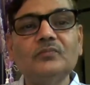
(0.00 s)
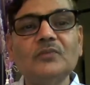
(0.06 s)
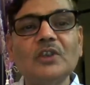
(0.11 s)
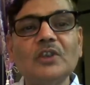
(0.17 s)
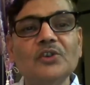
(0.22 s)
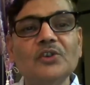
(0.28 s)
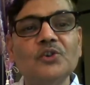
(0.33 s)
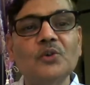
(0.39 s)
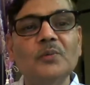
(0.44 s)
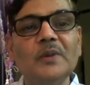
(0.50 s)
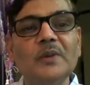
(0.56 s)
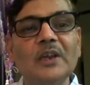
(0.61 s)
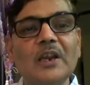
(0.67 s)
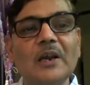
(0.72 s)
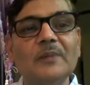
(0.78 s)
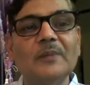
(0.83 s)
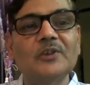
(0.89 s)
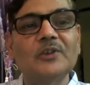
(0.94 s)
So we are
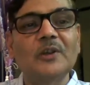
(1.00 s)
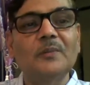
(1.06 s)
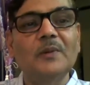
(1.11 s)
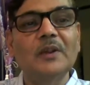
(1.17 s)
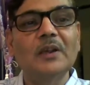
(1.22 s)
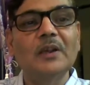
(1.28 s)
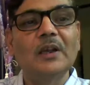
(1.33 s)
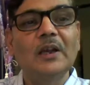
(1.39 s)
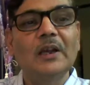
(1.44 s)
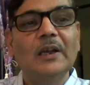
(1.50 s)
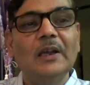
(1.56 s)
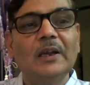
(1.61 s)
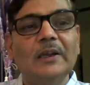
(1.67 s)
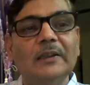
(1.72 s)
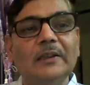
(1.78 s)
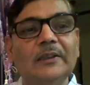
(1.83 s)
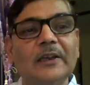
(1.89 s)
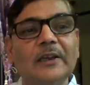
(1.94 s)
observing
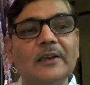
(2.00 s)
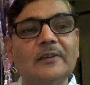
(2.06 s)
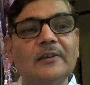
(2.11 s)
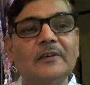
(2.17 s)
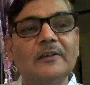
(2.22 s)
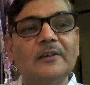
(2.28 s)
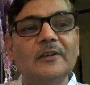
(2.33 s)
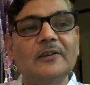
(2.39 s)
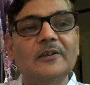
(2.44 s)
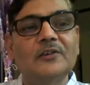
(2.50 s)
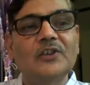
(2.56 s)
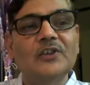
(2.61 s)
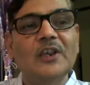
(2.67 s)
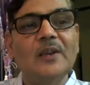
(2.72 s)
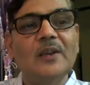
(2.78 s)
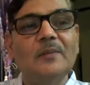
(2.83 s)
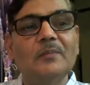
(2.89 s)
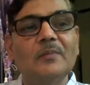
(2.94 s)
that
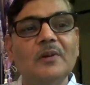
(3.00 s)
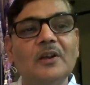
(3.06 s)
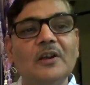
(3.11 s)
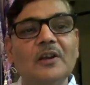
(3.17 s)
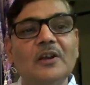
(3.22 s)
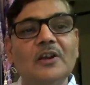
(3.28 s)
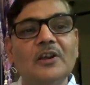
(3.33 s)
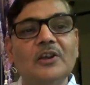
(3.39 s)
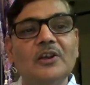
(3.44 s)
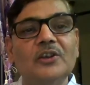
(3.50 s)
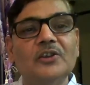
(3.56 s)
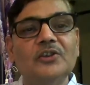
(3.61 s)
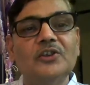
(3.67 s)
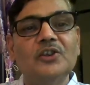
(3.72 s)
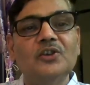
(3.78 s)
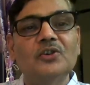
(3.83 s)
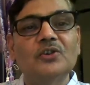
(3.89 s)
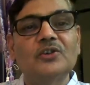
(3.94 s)
same
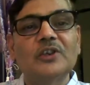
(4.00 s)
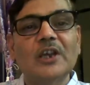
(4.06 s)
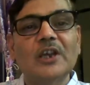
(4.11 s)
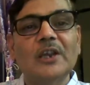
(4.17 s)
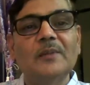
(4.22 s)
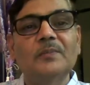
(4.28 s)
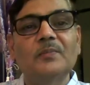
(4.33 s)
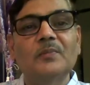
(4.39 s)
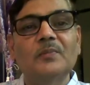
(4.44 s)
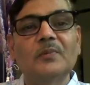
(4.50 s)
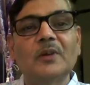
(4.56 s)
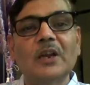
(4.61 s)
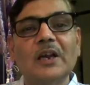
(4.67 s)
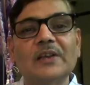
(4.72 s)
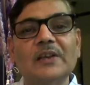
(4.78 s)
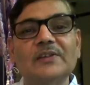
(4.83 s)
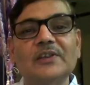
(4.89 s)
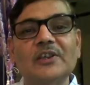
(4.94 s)
genotype
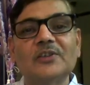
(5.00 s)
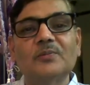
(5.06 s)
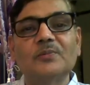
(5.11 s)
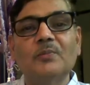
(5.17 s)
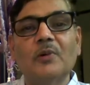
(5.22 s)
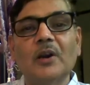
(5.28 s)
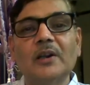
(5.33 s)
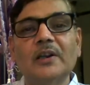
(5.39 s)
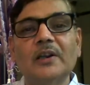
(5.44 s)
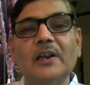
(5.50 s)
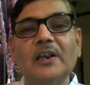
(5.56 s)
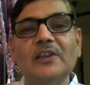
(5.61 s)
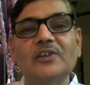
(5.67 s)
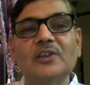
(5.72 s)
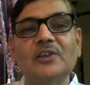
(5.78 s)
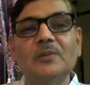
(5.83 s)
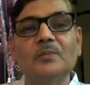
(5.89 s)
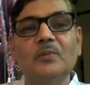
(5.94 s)
causes baldness
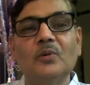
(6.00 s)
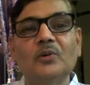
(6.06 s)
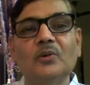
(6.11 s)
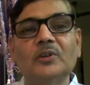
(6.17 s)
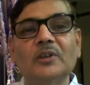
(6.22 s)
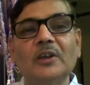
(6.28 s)
in both,